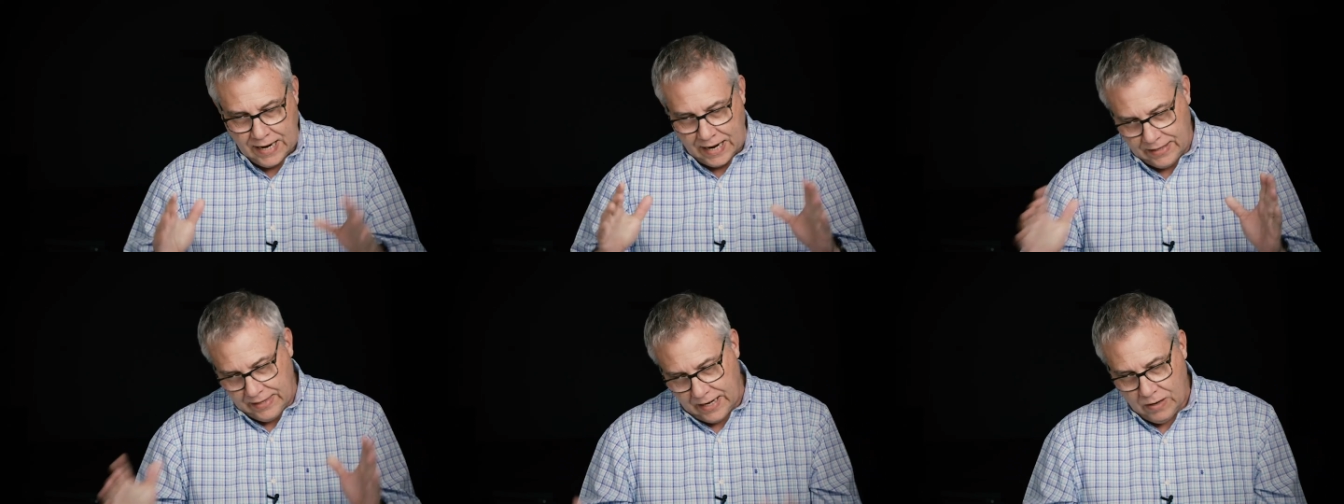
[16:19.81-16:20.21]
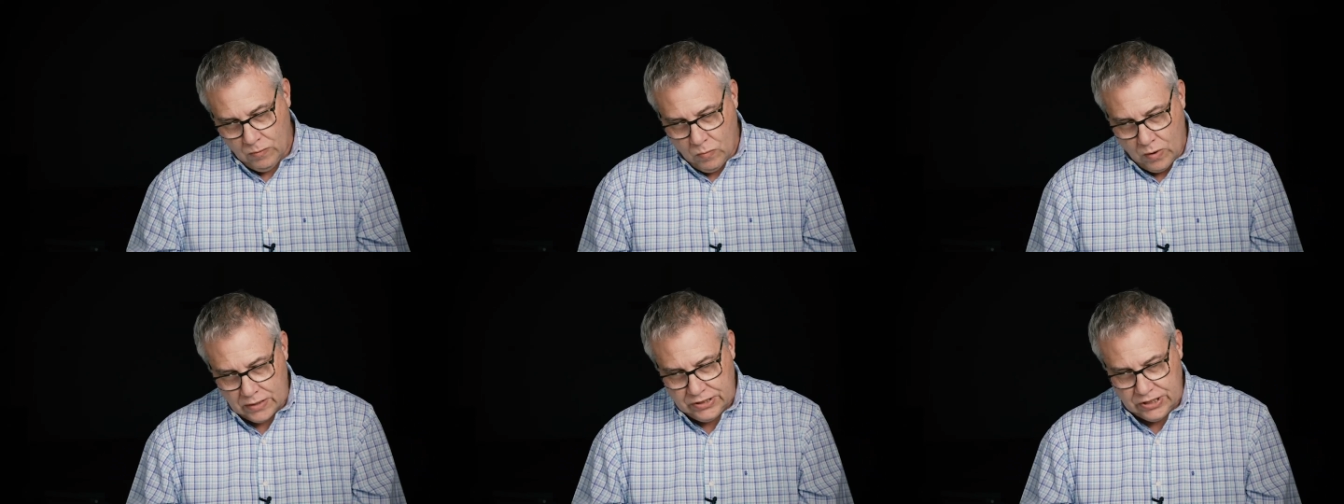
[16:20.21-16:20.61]
And then I
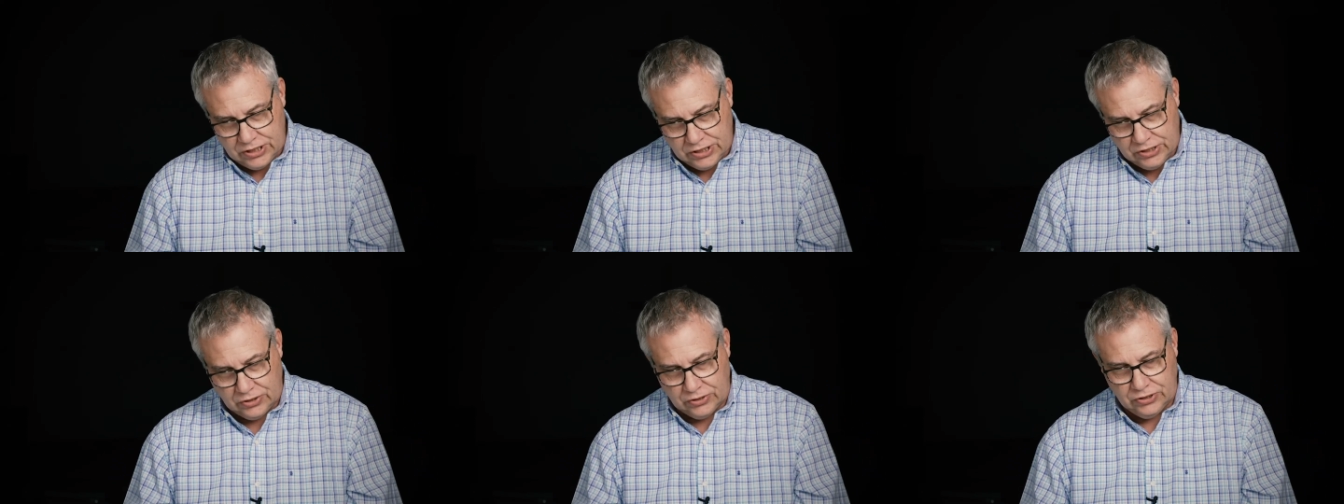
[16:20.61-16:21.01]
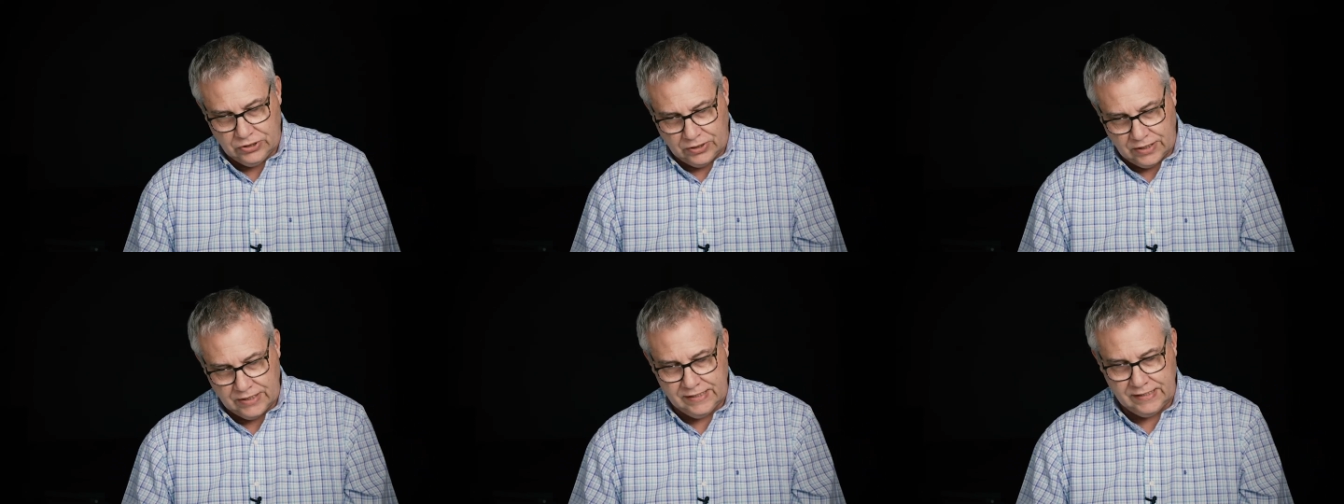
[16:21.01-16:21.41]
want us to
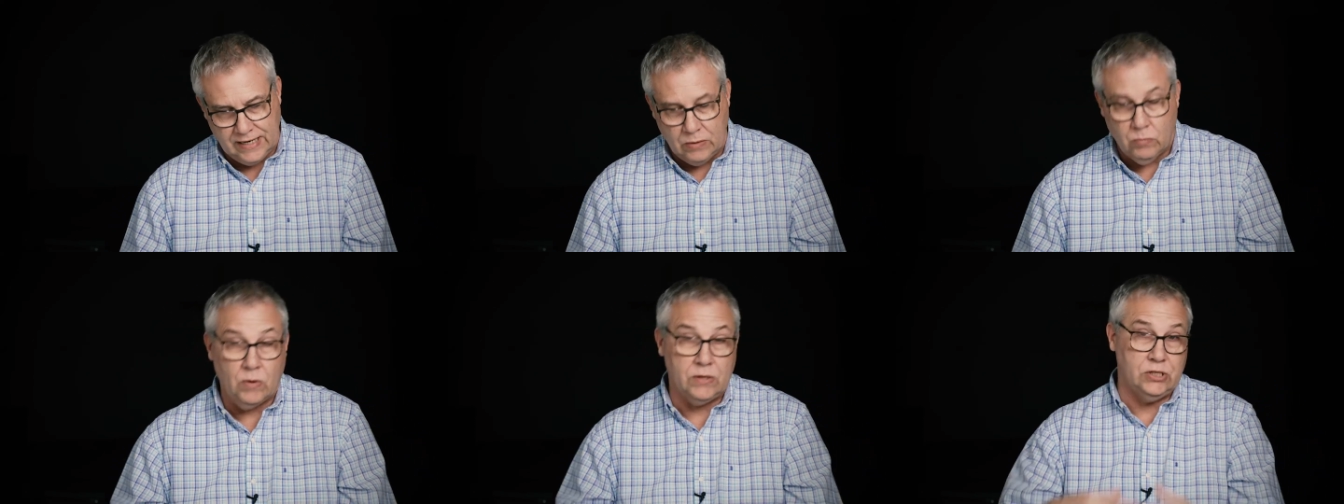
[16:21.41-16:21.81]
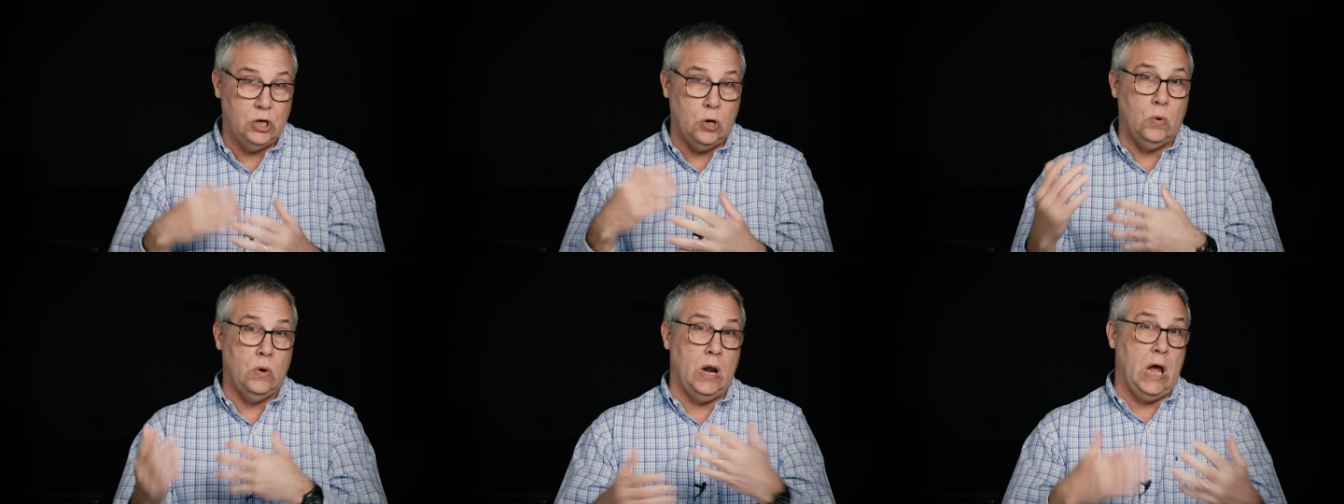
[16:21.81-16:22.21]
sort of see what's
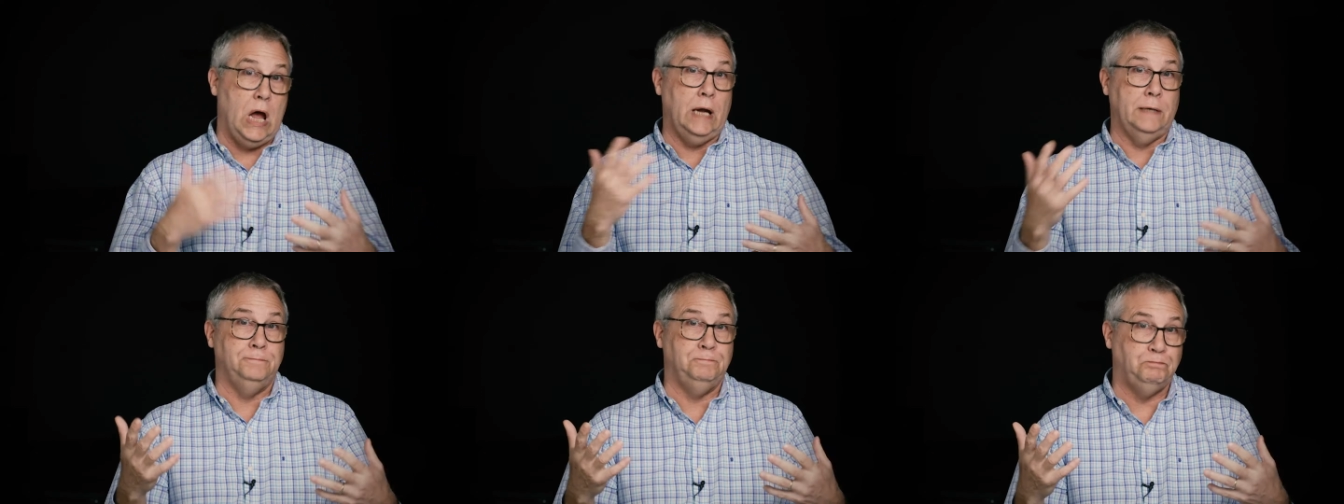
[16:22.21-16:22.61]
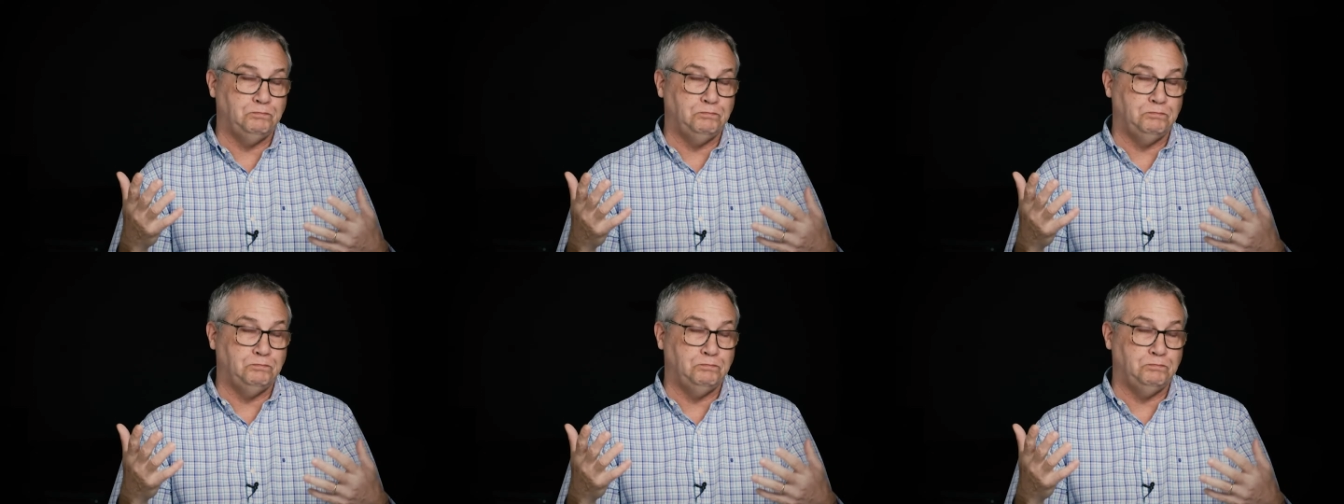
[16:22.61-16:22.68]
going on.